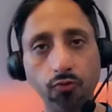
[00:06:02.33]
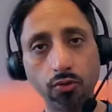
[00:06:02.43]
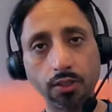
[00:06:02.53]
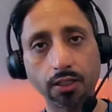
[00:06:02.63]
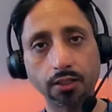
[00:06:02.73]

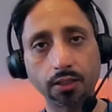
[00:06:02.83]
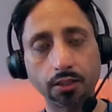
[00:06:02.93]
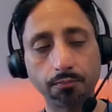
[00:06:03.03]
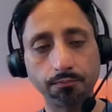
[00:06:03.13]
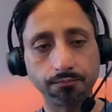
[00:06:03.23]
tax.
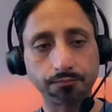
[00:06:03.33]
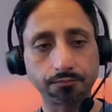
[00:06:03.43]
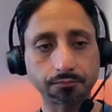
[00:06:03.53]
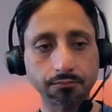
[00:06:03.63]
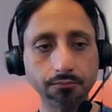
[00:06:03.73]

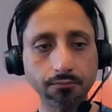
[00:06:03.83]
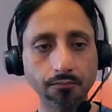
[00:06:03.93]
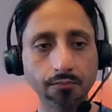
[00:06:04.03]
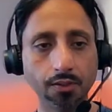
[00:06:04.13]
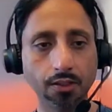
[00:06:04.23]

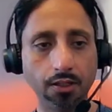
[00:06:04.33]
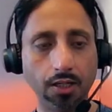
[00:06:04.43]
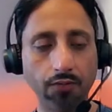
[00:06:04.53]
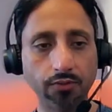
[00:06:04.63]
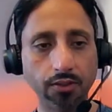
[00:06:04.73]

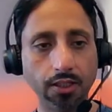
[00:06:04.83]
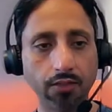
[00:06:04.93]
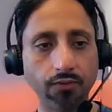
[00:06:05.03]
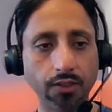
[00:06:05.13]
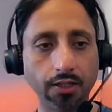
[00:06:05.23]
After that,
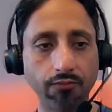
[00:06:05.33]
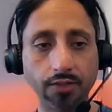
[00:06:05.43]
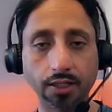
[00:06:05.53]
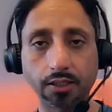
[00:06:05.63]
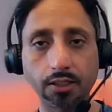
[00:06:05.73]
we'll have
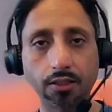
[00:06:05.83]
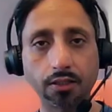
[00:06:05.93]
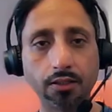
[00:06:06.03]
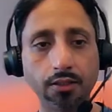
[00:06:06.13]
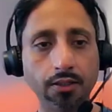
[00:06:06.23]
taxes,
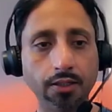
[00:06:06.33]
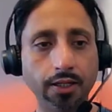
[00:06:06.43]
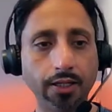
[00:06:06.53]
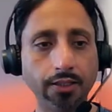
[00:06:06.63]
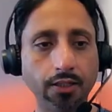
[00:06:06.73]

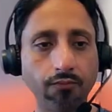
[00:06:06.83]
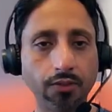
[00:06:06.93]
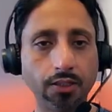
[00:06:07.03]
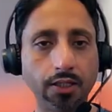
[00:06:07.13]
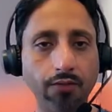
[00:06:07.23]
and then we'll
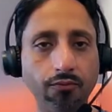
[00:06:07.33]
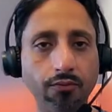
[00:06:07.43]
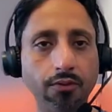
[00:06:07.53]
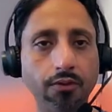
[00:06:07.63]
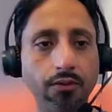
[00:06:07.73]
have
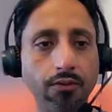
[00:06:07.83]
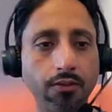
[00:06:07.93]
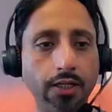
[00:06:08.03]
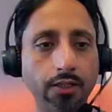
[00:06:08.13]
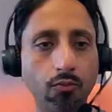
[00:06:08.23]

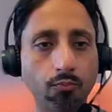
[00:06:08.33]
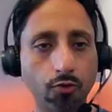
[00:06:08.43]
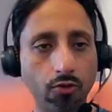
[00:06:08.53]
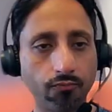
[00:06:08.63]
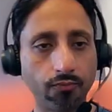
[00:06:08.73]
net
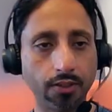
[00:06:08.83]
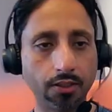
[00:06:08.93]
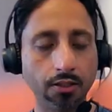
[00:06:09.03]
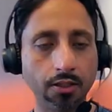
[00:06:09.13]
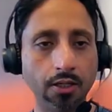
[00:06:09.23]
profit.
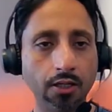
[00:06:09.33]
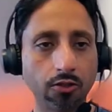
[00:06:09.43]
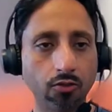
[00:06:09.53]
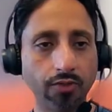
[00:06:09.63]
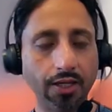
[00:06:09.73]
So
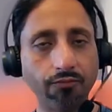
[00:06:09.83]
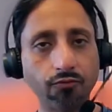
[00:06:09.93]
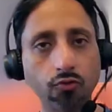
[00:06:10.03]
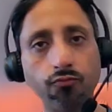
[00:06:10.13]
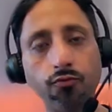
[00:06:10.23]
we have to
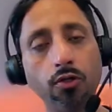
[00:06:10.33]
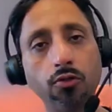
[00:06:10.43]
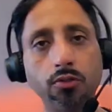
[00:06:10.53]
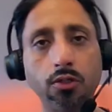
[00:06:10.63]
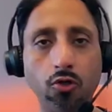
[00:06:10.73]
follow
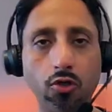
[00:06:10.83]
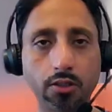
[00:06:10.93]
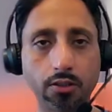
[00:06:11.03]
the order.